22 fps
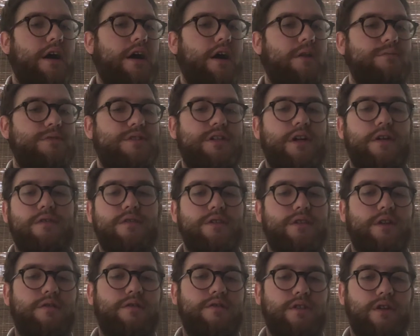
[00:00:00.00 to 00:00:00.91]
several
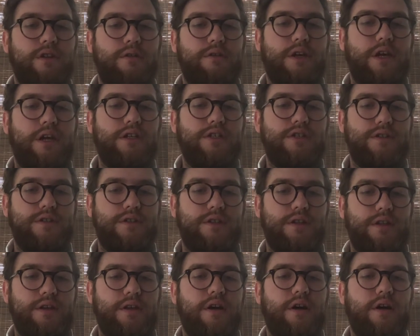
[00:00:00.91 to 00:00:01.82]
different locations
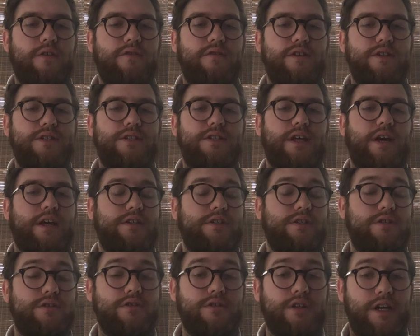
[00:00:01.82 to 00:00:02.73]
in the office,
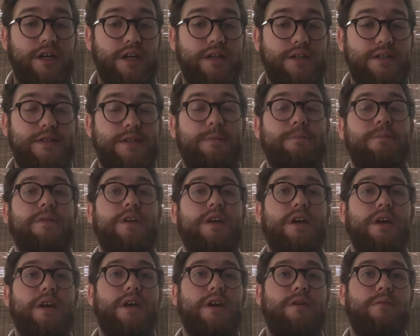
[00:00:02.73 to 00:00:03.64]
that's great.
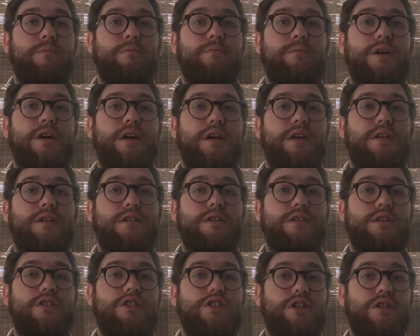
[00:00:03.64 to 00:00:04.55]
But
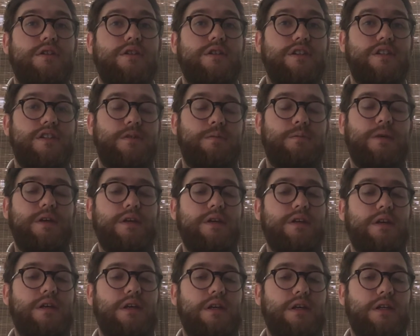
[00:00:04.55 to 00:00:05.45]
generally
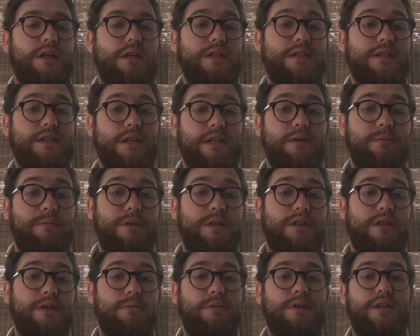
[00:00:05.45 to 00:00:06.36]
speaking, it's going to be
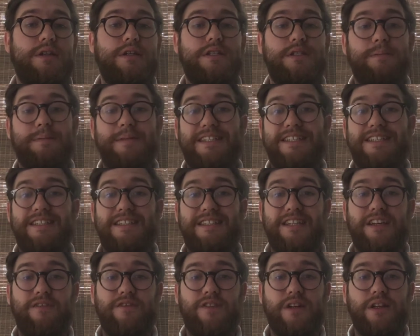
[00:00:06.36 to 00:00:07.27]
limited
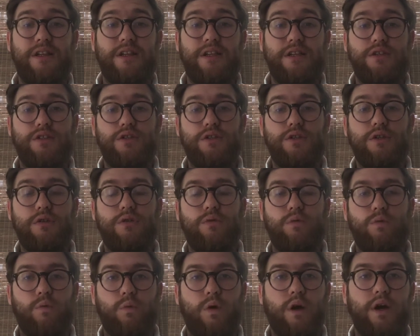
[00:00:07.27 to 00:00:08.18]
specifically to
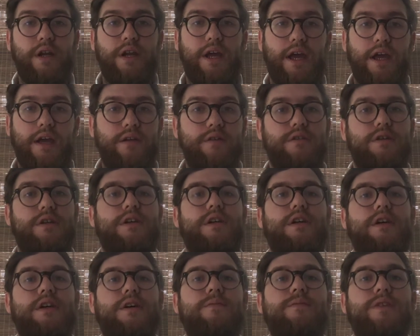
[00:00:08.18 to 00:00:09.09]
one
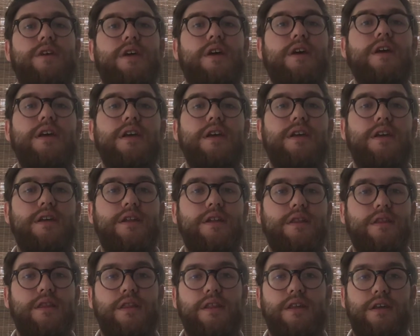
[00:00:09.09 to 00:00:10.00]
area
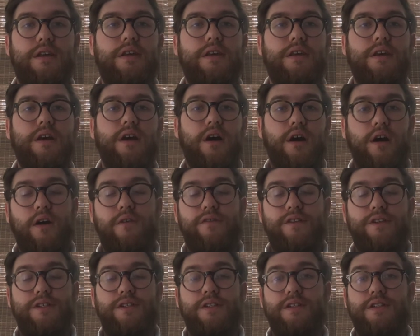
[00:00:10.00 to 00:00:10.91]
in the
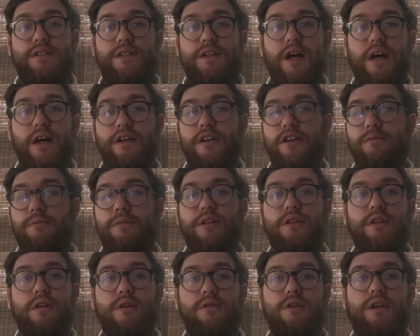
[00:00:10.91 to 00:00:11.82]
office. It's not going to be
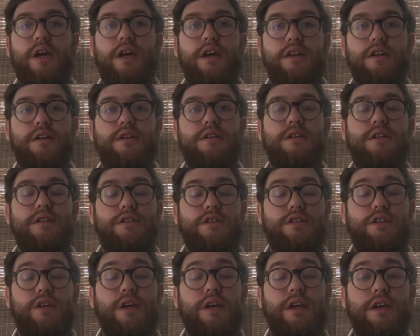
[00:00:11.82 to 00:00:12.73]

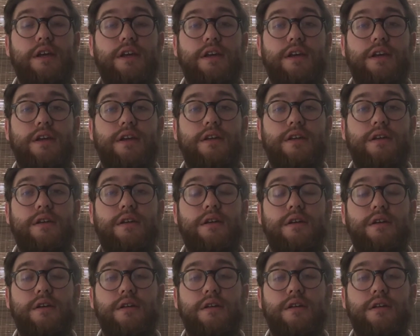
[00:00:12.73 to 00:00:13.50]
located in